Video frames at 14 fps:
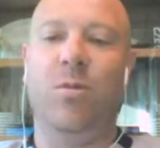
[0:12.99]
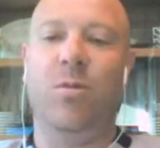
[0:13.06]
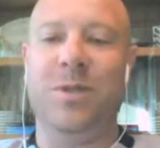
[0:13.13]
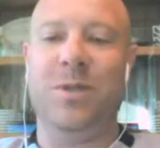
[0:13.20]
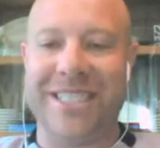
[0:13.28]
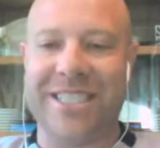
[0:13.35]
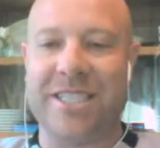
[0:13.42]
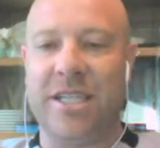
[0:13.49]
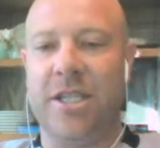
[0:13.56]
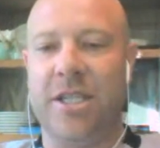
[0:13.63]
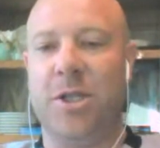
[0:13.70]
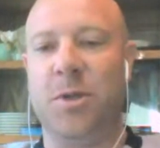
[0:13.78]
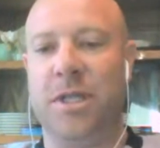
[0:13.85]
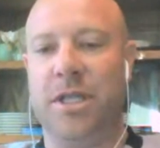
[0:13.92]
was
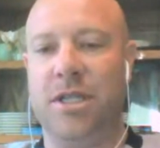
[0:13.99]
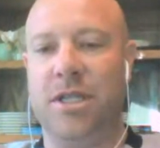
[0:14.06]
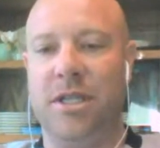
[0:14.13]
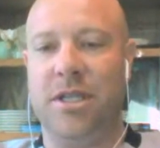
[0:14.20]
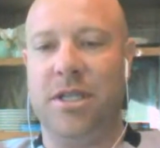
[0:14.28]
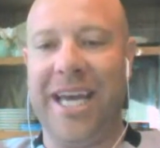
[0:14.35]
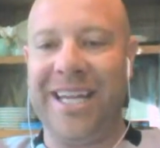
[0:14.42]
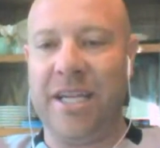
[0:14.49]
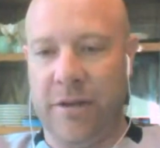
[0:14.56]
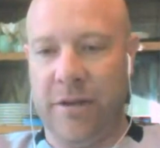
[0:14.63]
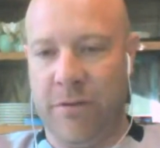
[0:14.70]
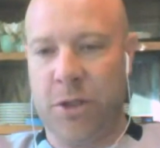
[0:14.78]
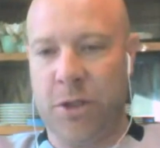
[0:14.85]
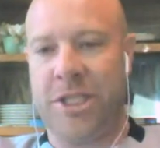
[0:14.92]
listening to a little
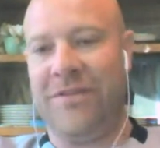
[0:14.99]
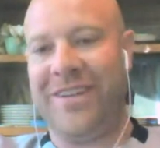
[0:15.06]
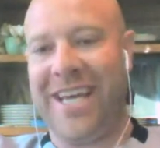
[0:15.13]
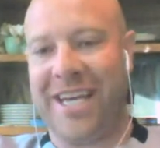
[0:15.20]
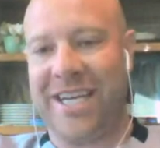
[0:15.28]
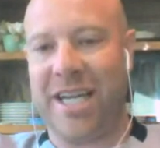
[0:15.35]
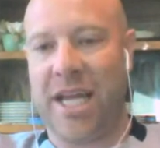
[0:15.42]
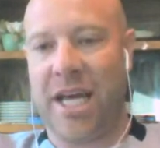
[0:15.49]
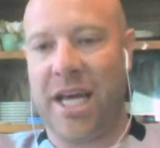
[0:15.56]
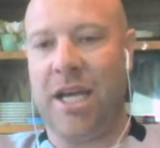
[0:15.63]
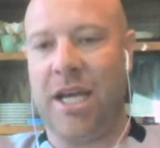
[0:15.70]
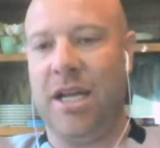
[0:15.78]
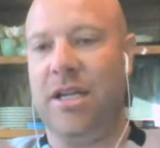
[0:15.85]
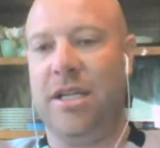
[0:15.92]
edited version of Tech
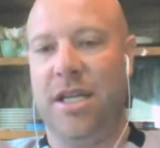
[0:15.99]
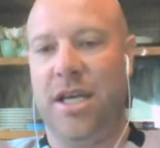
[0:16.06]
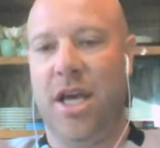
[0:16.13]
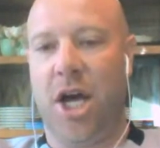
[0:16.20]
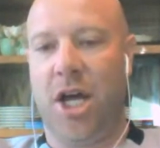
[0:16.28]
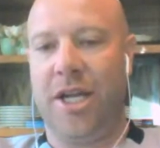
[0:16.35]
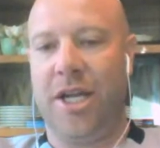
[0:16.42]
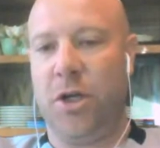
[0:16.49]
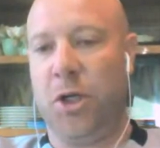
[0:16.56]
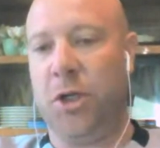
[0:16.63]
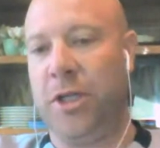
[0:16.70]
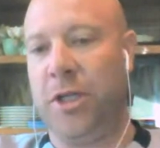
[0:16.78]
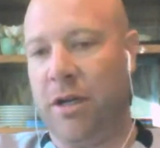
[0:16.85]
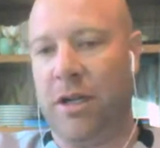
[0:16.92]
Nine on here
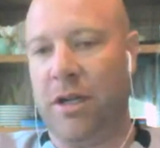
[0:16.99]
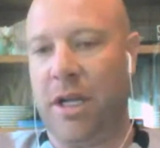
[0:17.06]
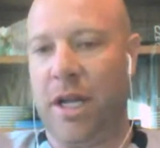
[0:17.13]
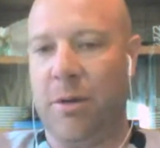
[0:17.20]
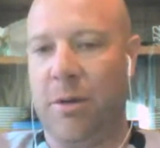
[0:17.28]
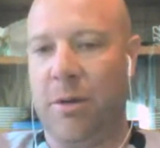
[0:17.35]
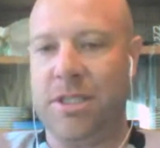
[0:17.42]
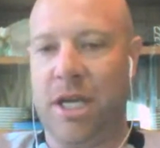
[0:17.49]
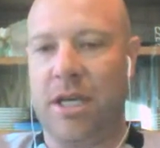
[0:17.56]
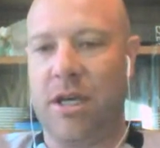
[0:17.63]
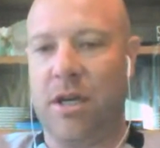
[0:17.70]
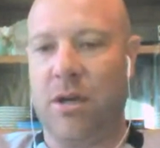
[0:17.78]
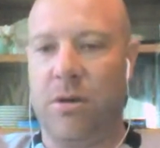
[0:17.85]
earlier, and I was like, oh,